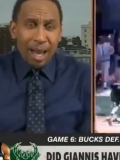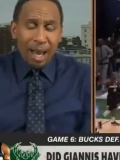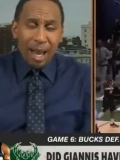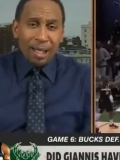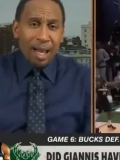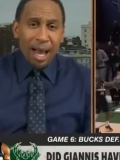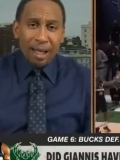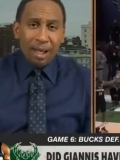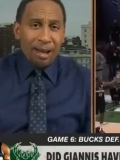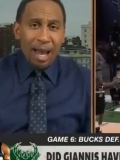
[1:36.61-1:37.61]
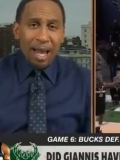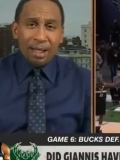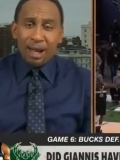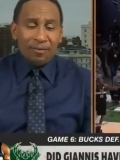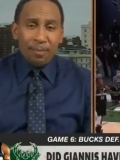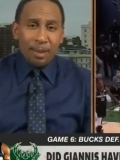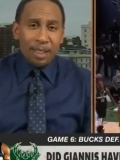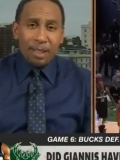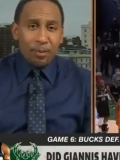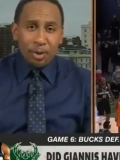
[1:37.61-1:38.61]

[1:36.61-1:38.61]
I, I, I, love, I love him, but he get,